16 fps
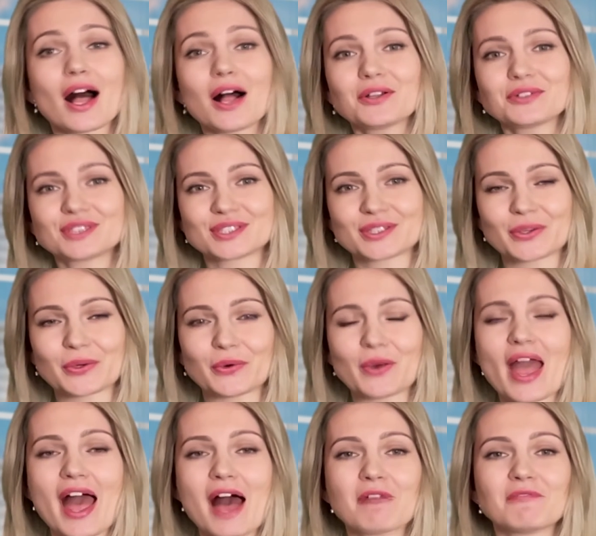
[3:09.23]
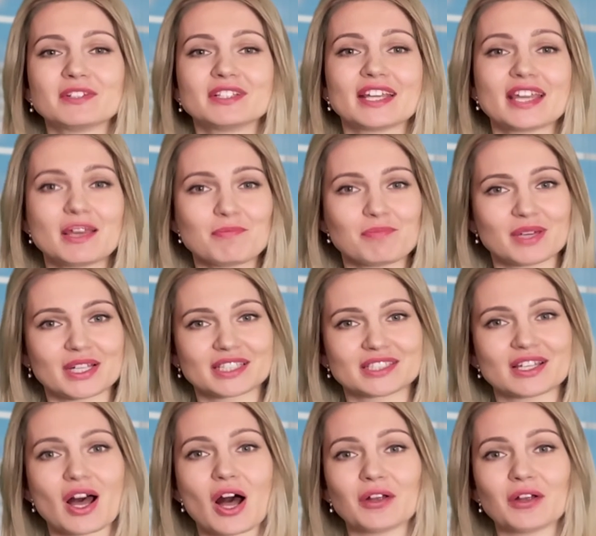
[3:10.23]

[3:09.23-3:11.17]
also have an impact